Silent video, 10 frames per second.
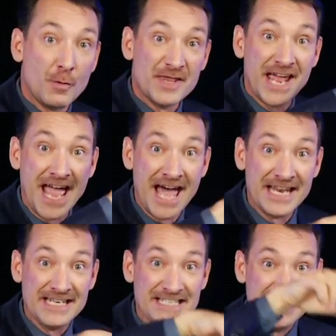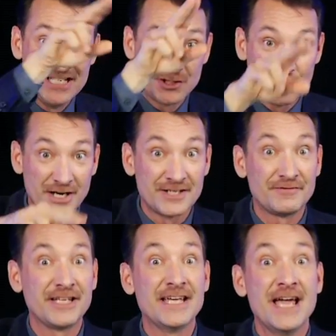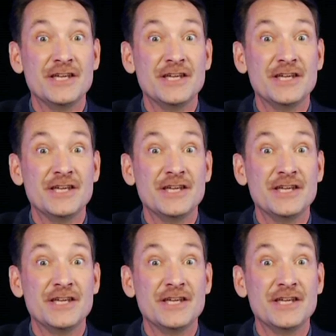When they added destructively,